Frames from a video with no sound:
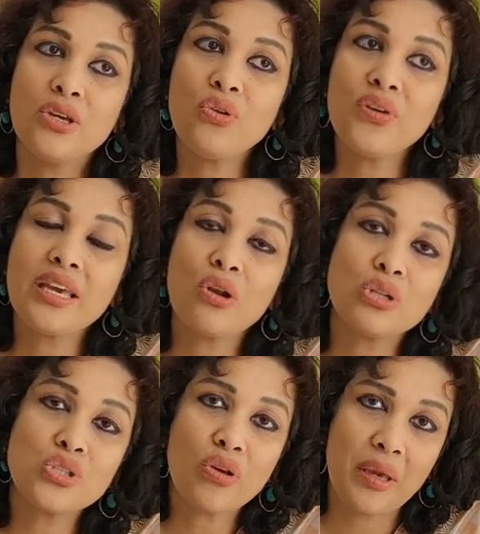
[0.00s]
you know, we can
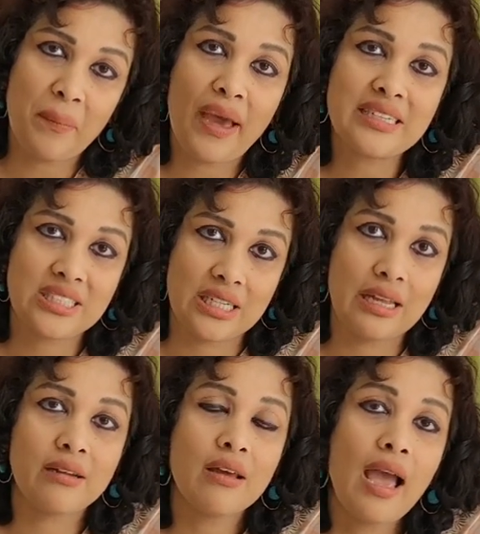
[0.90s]
also imagine
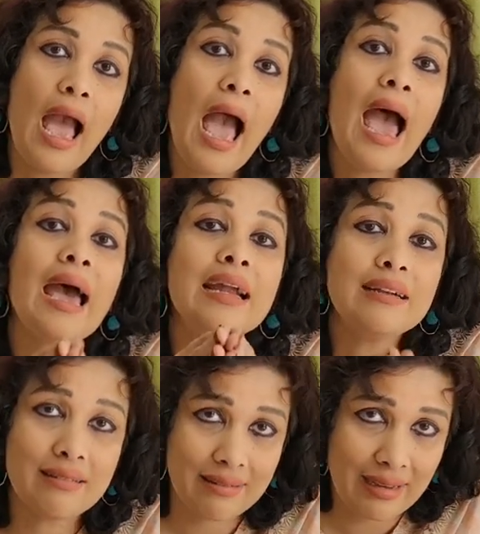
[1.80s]
that
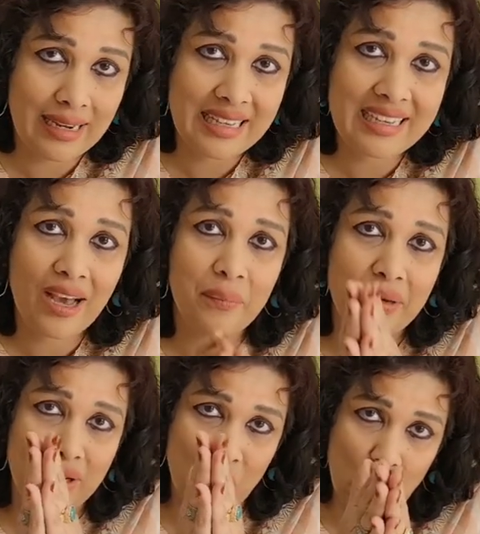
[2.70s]
had Kalinga
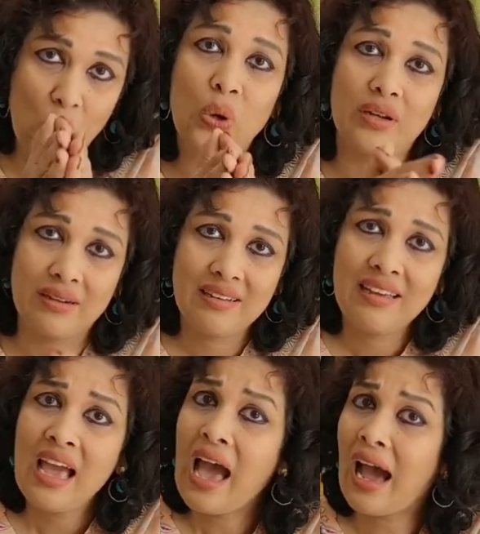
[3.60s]
been whole,
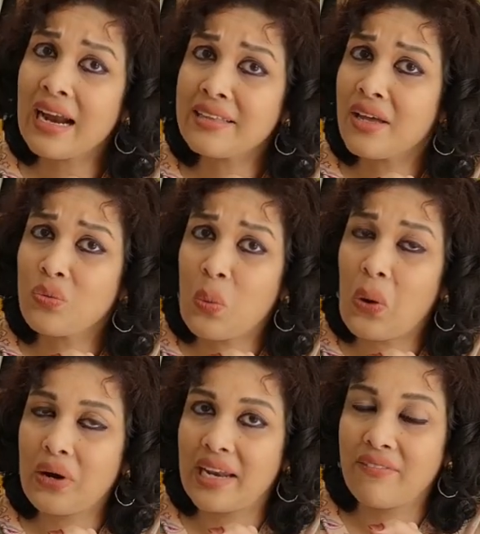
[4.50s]
had that
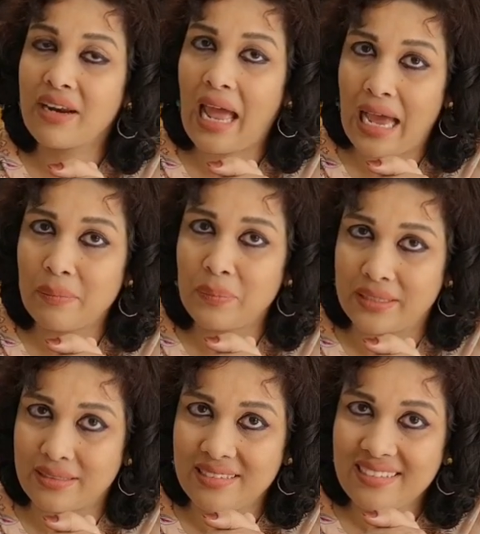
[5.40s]
war never
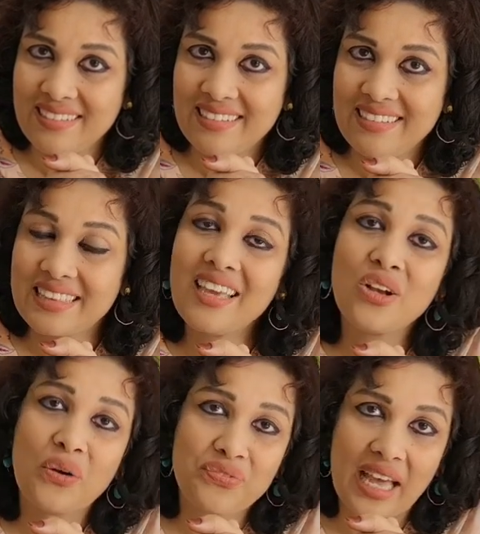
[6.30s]
happened,
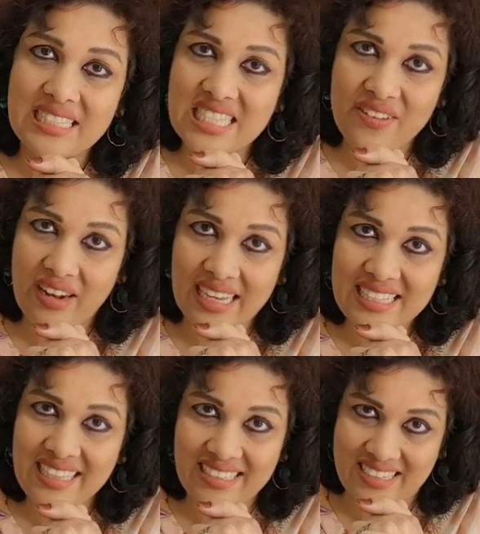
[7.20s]
think of that
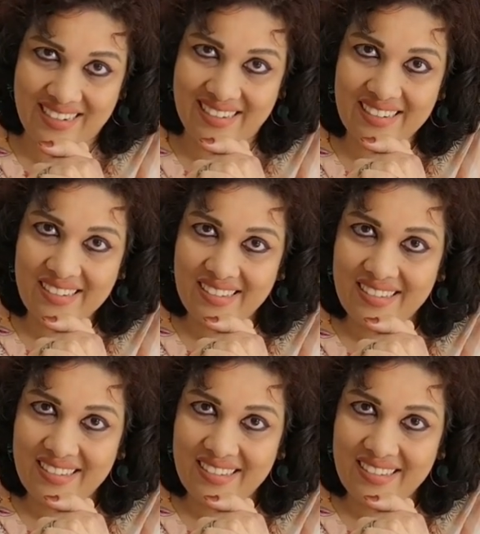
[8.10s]
civilization.